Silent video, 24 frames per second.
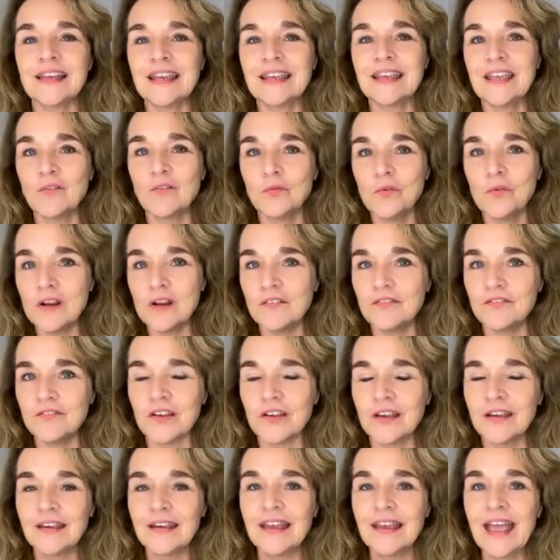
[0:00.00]
like get rid of
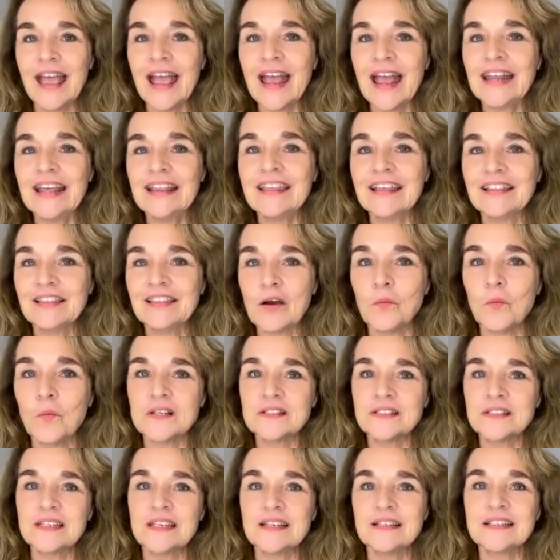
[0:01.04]
anything that
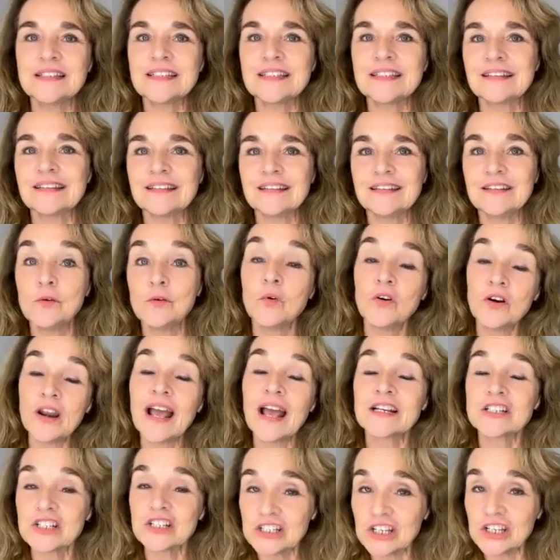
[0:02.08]
you weren't
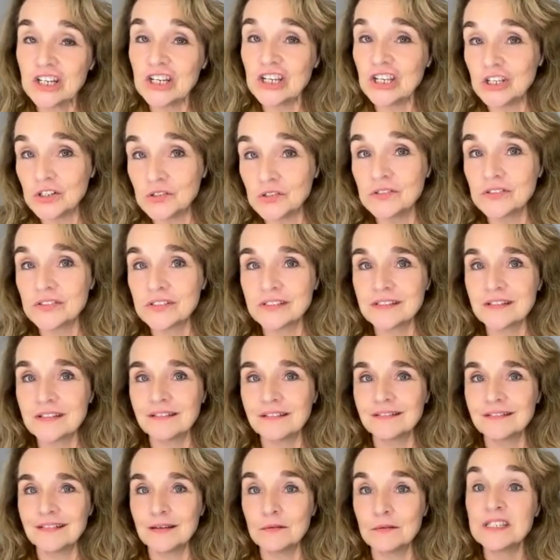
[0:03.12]
actually going to use.
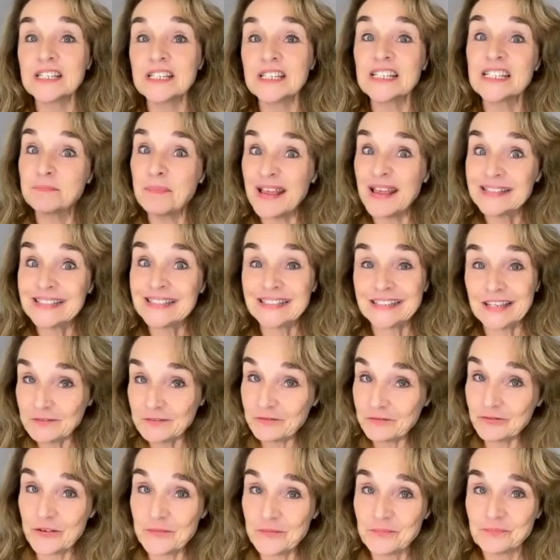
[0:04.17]
It was
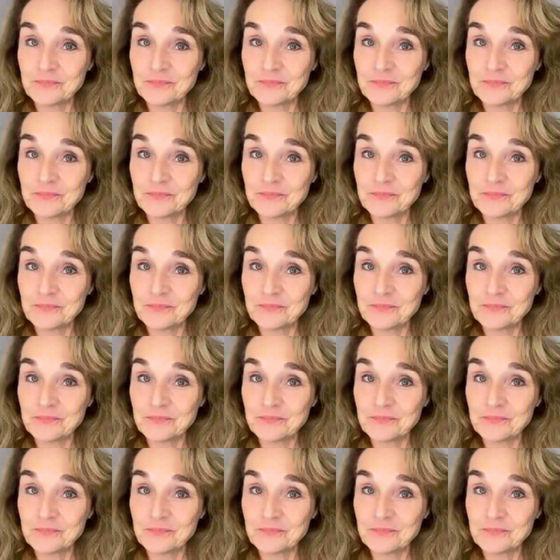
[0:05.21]
expensive.